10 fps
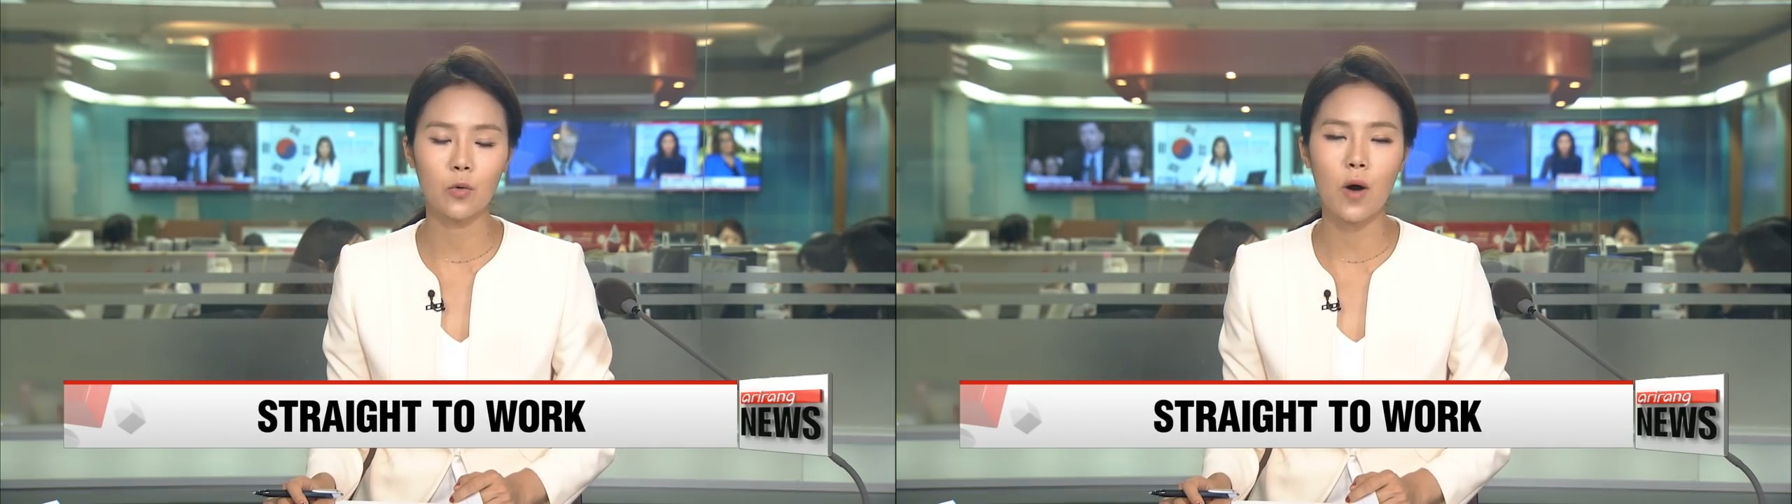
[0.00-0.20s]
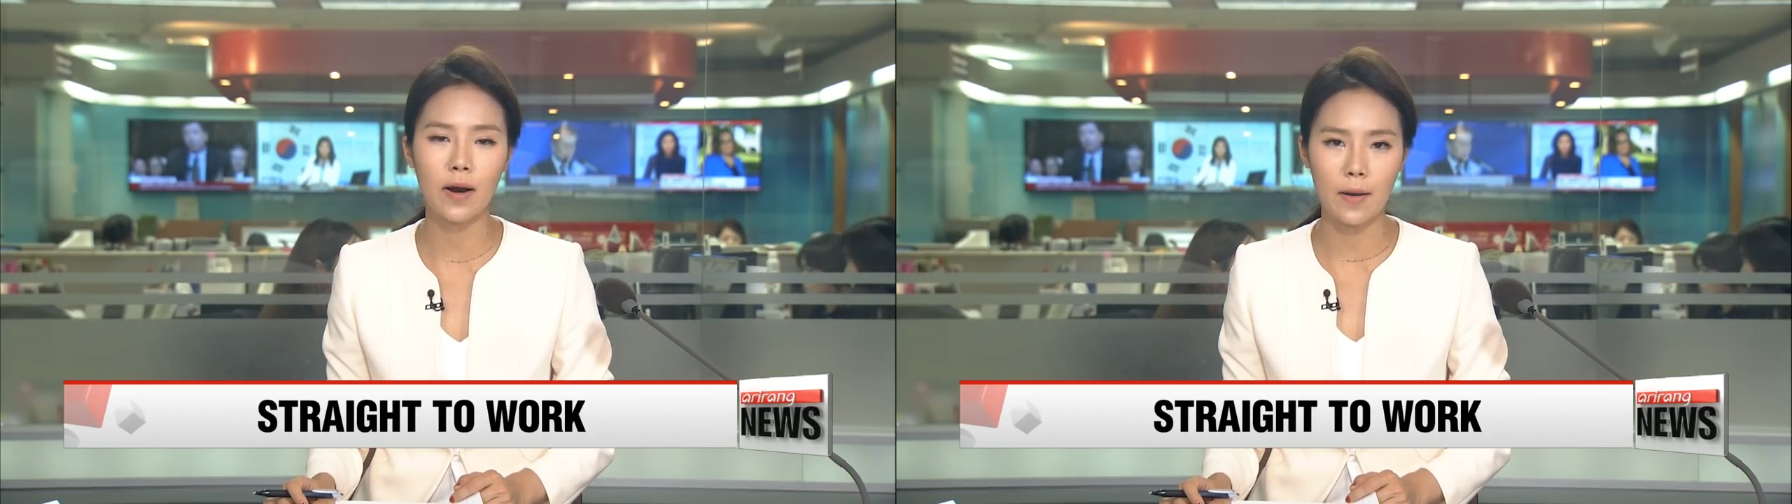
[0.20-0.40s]

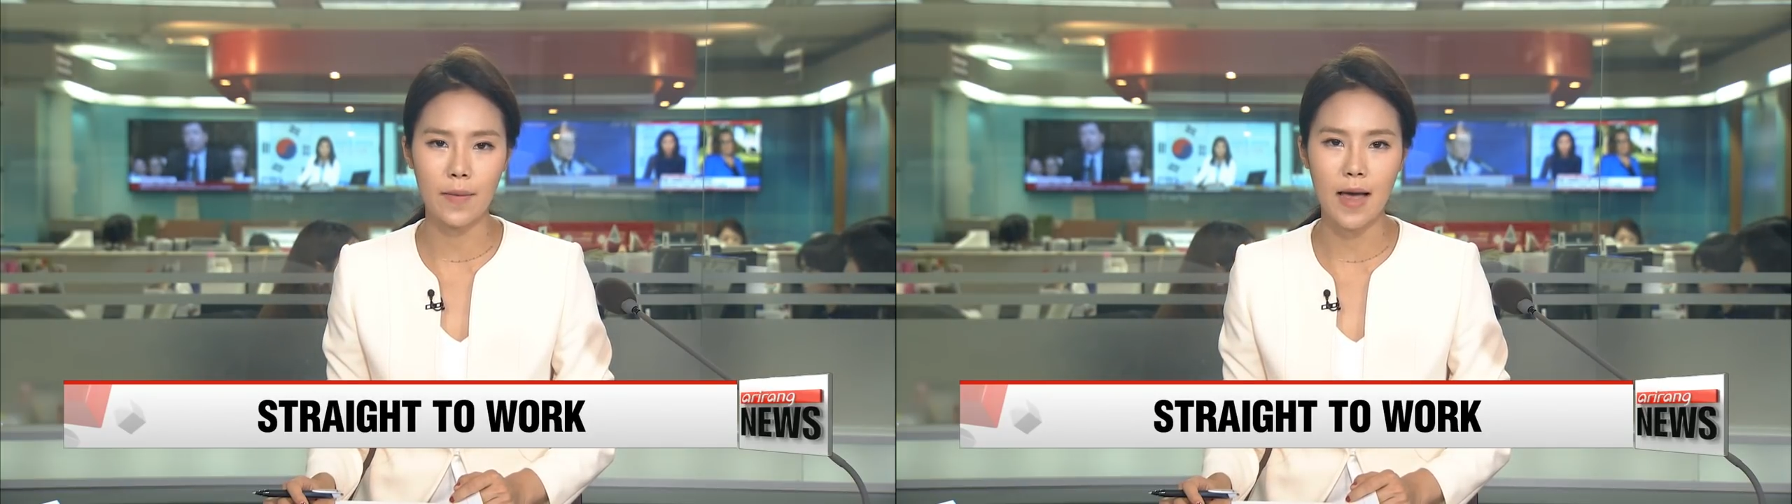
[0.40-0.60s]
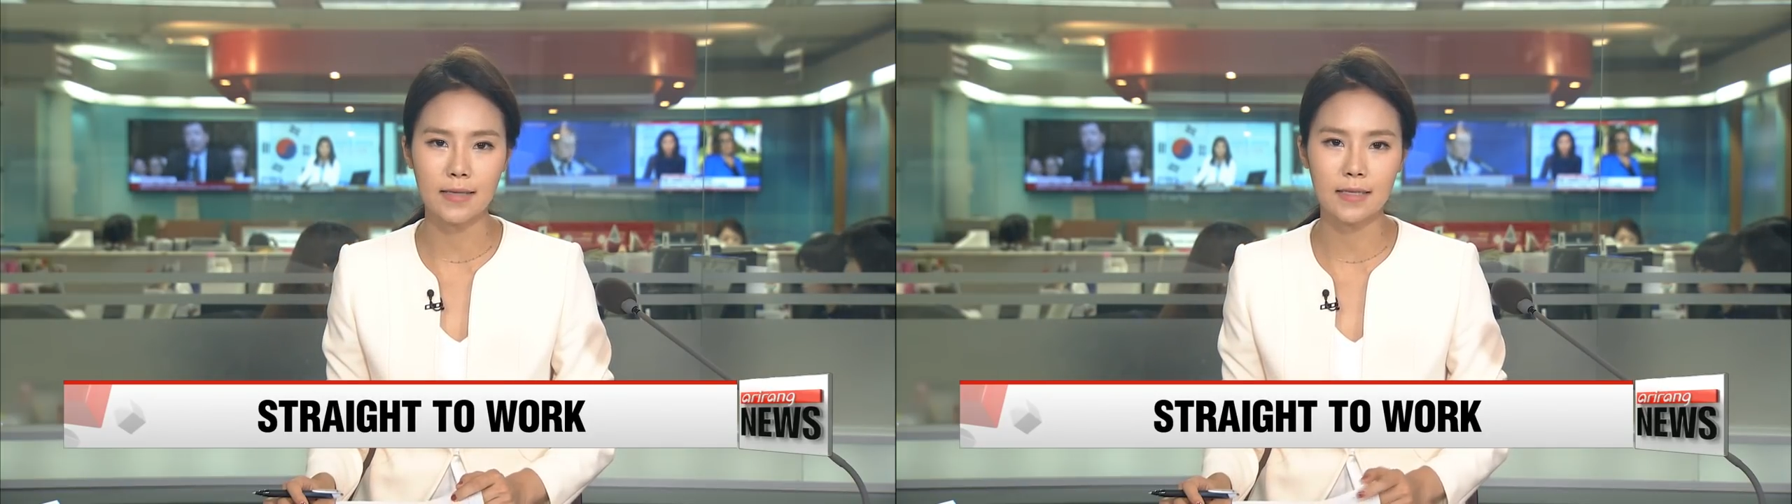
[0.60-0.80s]
Ro Aram
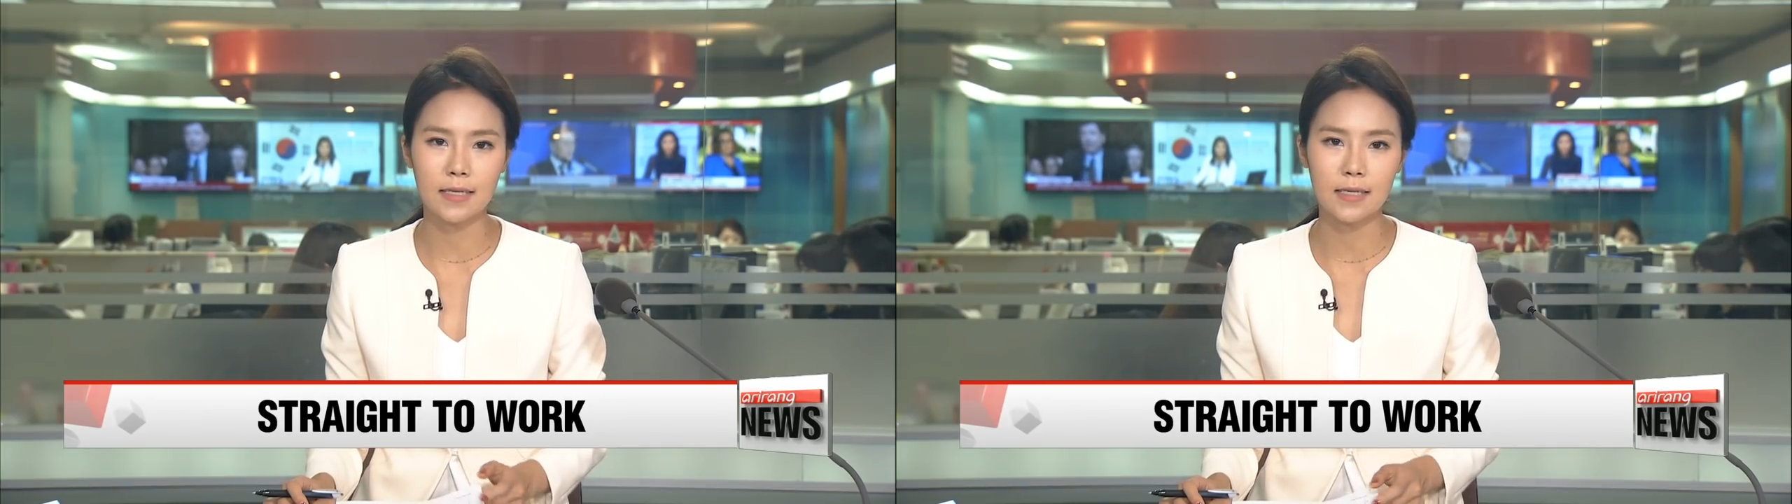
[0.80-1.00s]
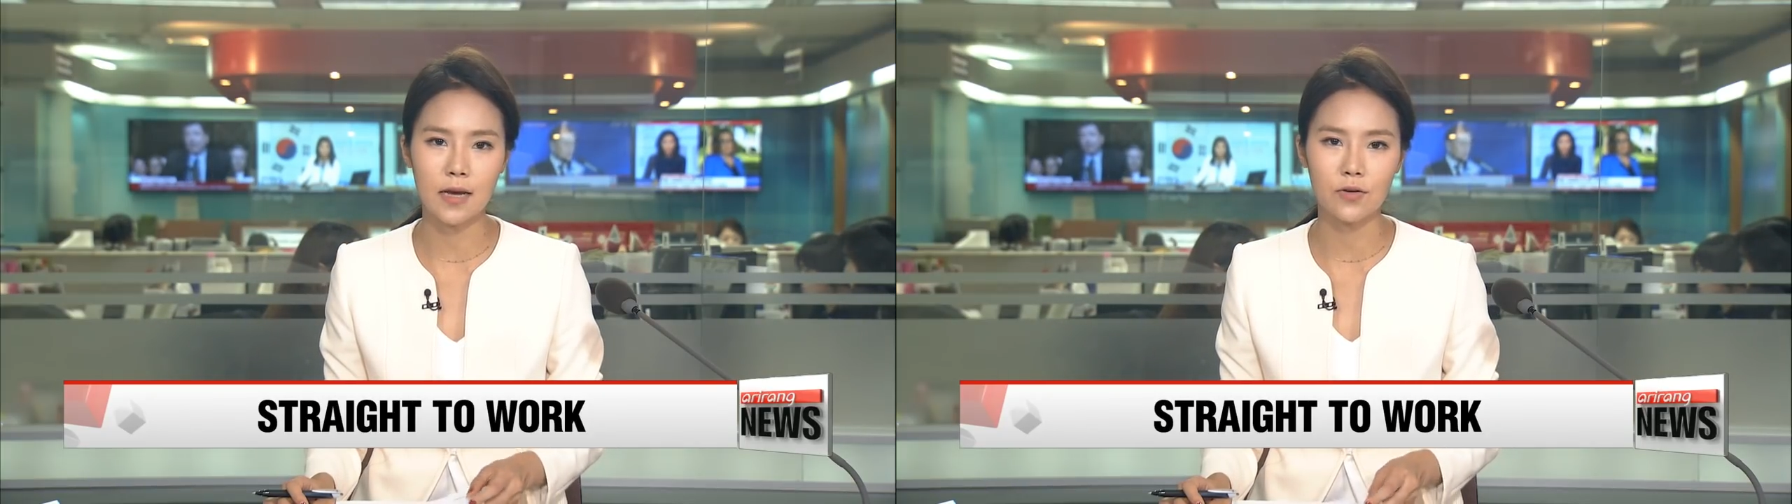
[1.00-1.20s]
has the
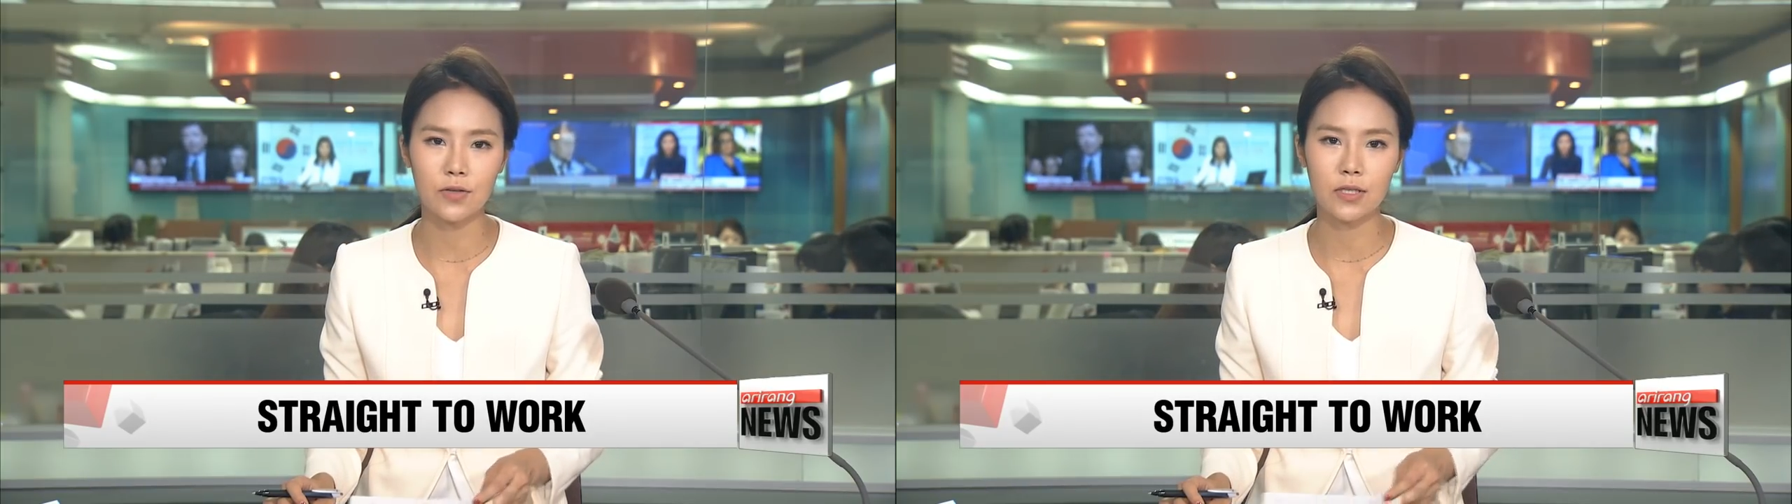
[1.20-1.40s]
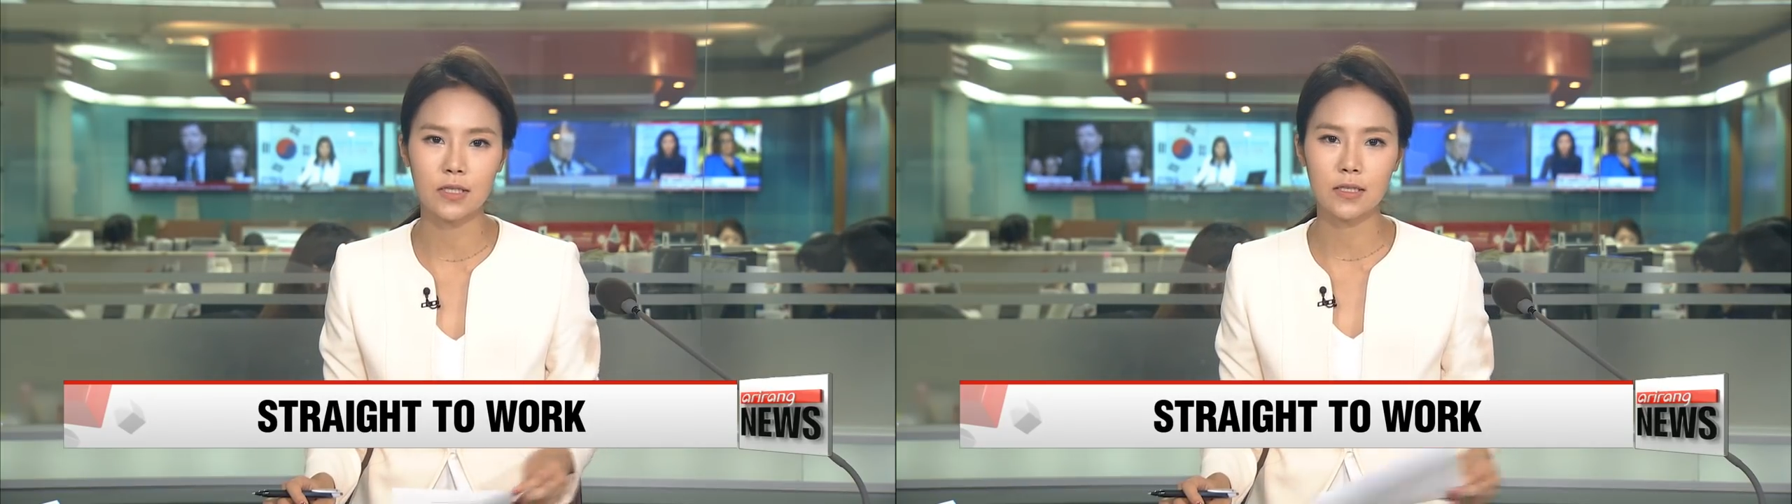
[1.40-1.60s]

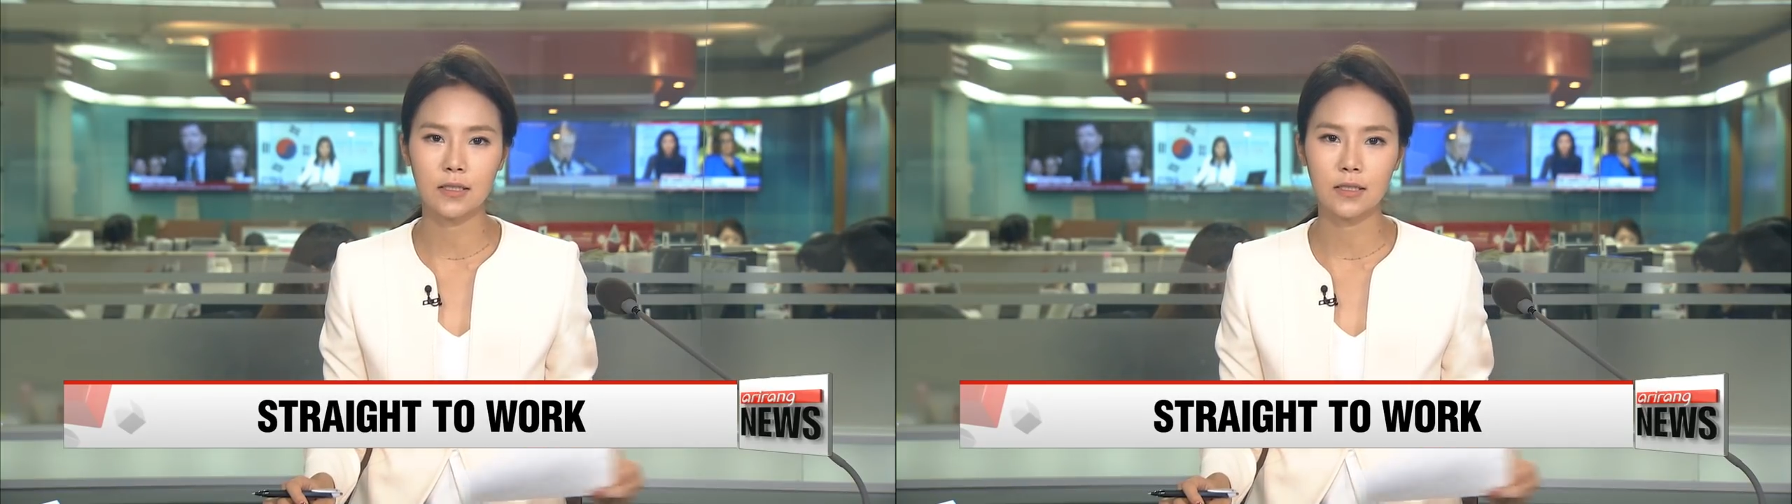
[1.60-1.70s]
details.